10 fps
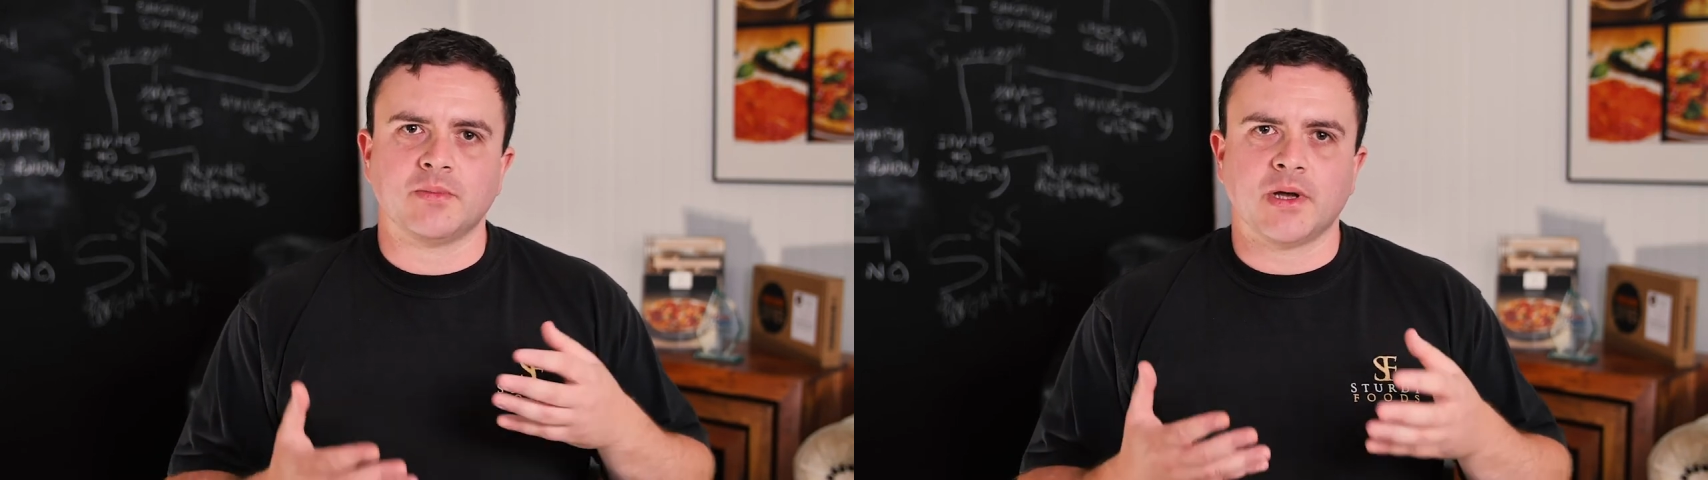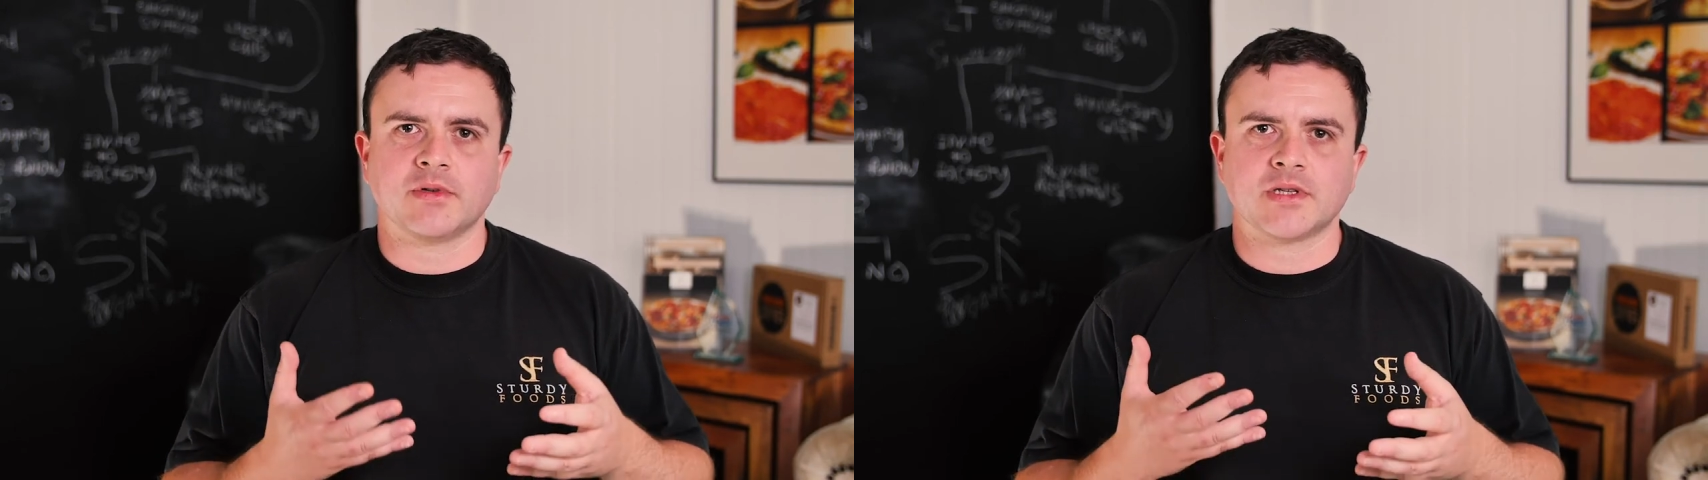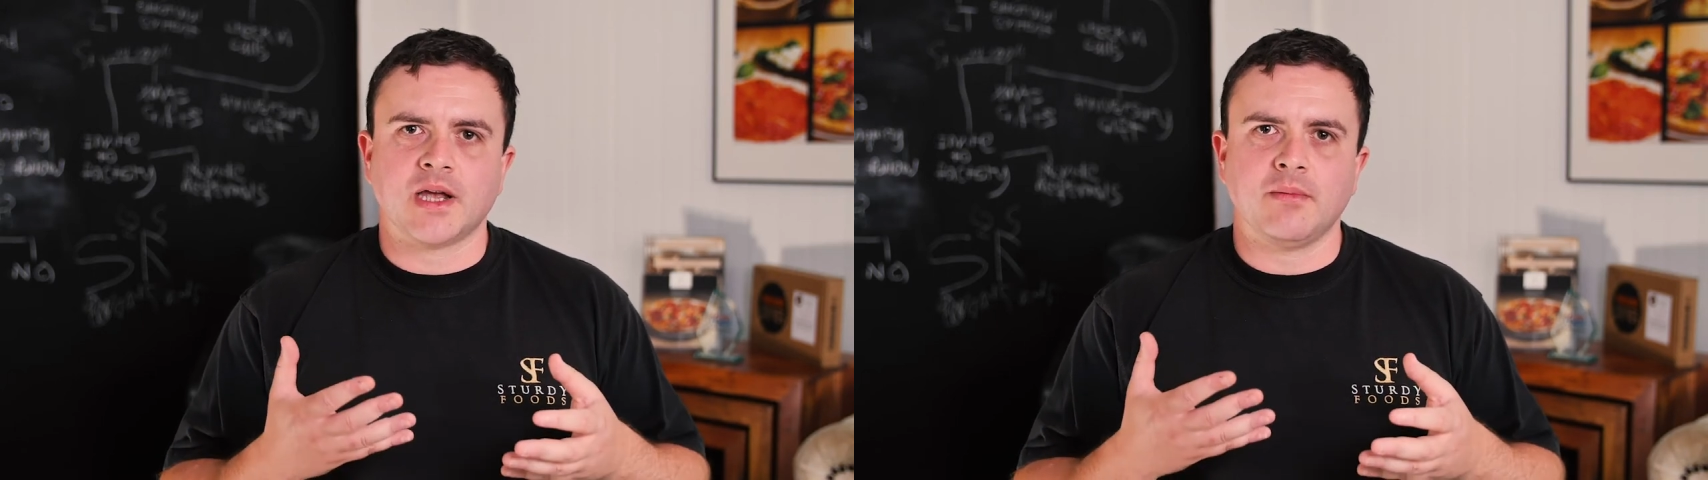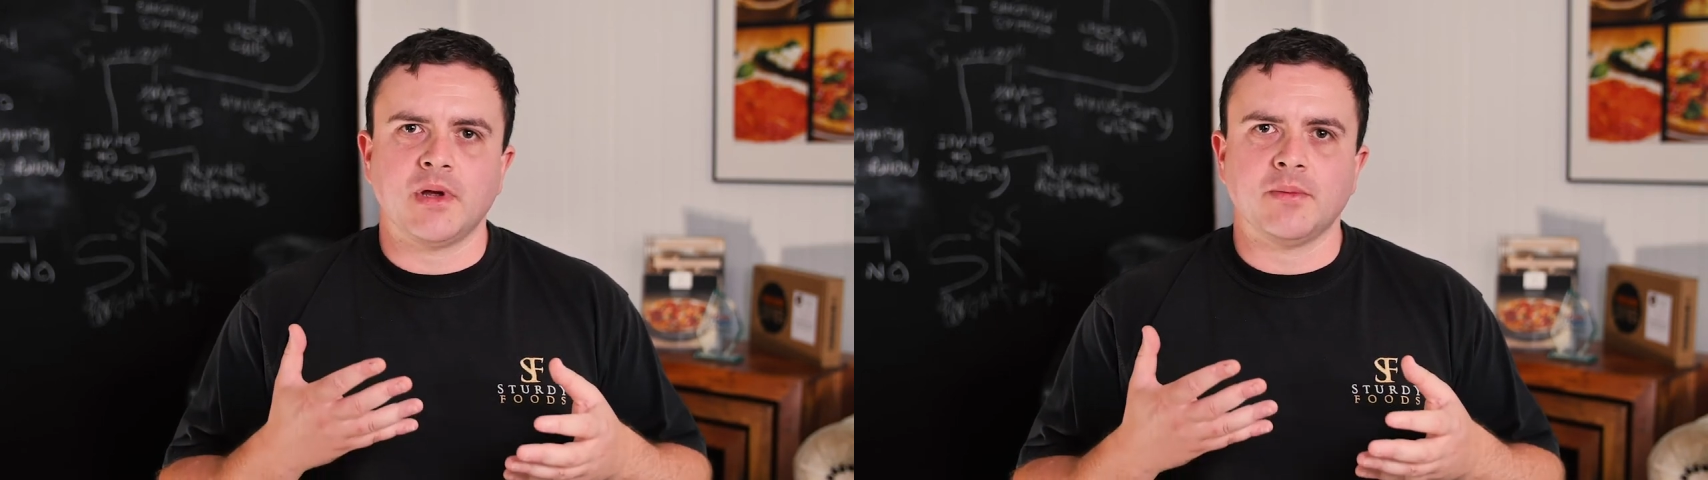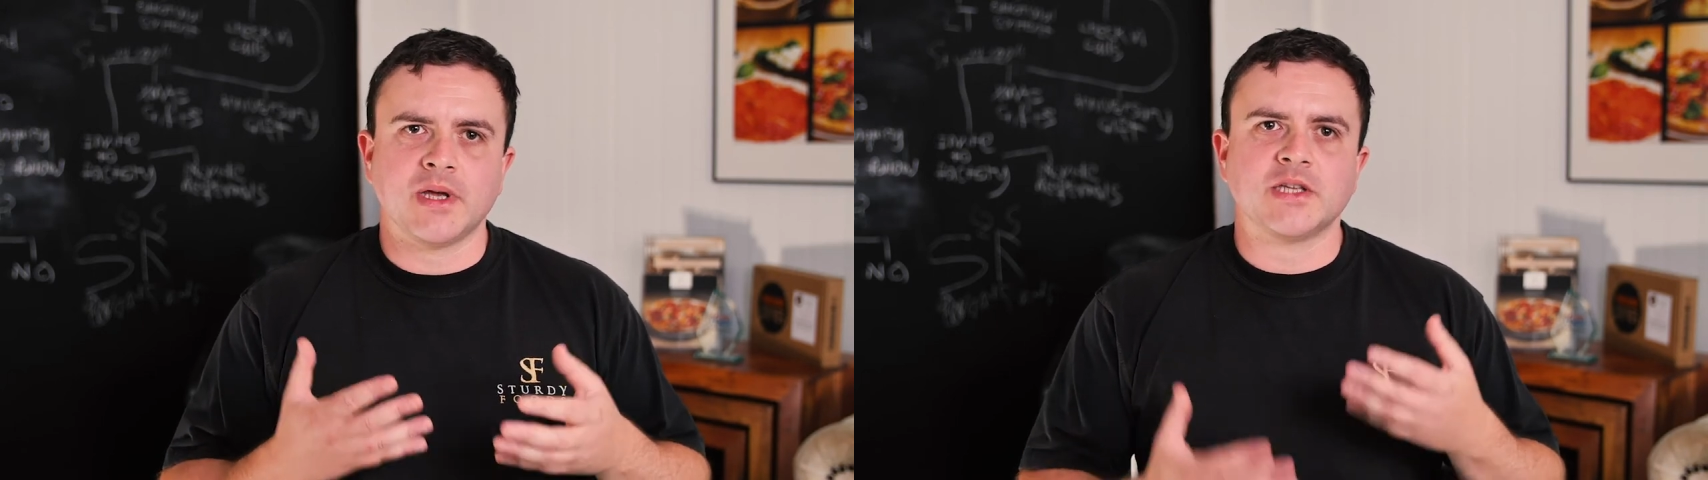to be able to
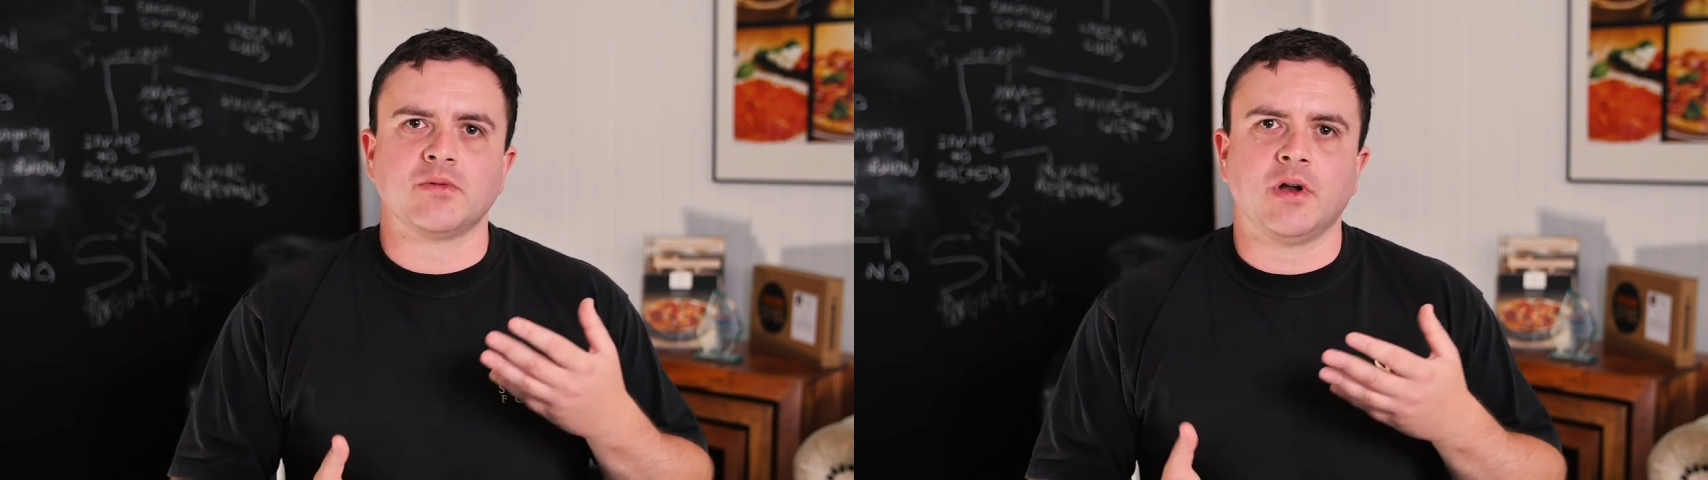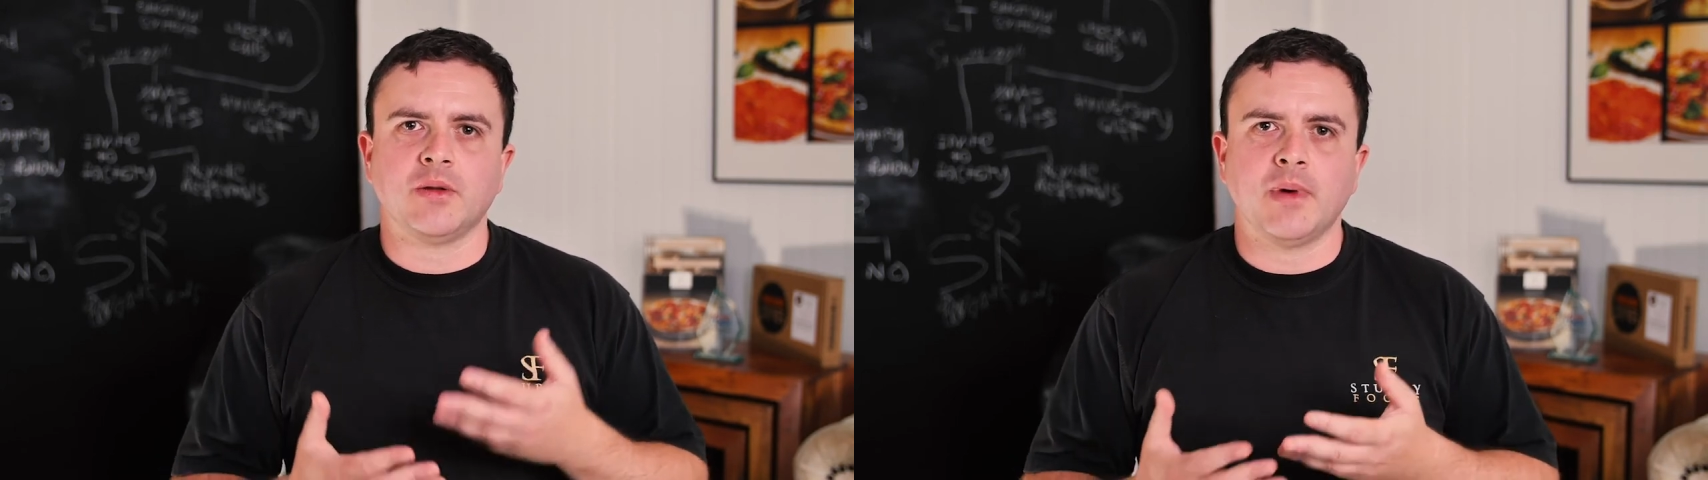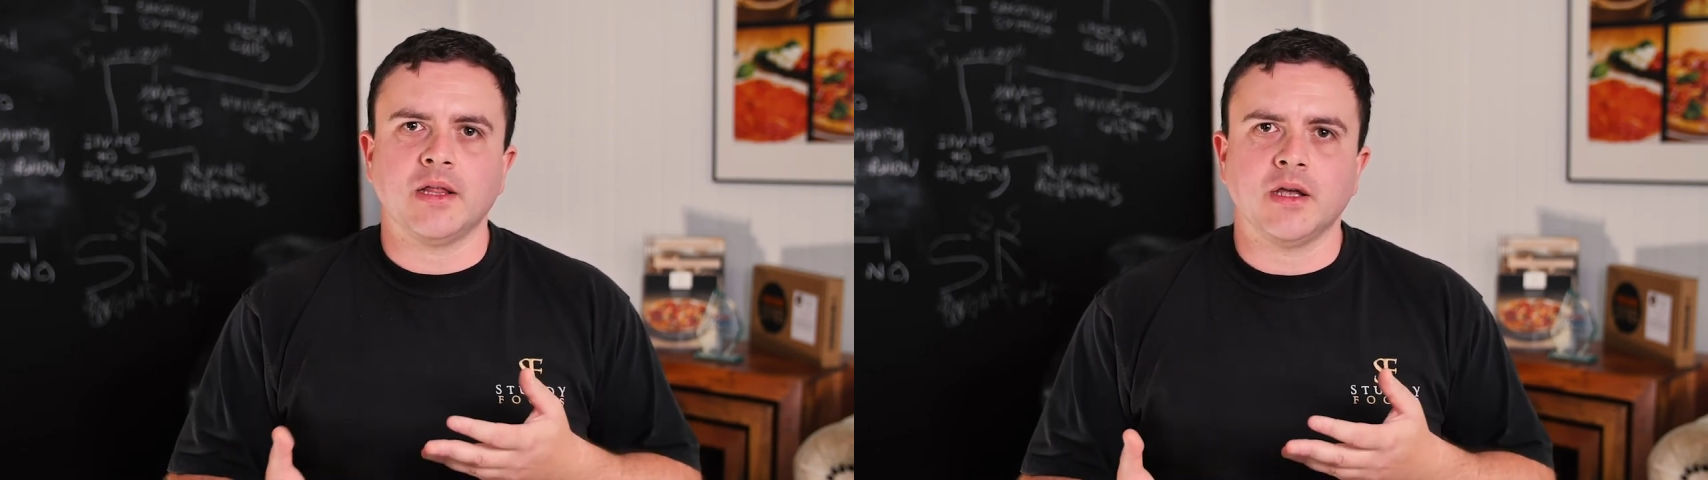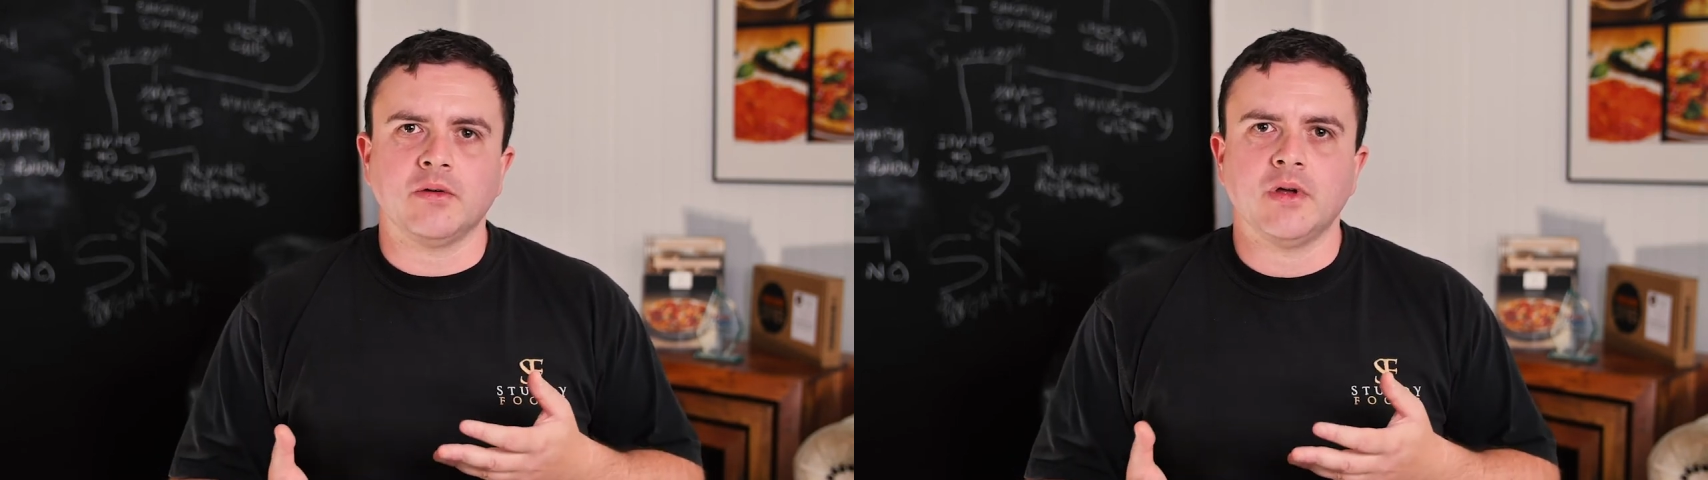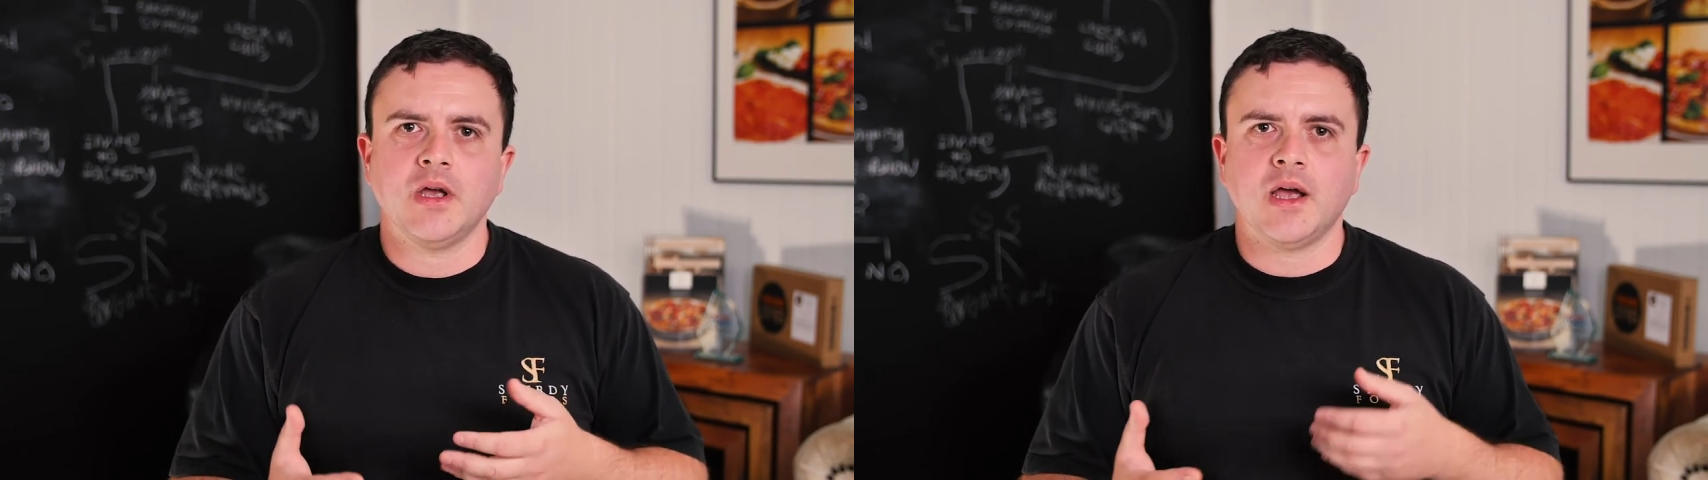get pizza on the menu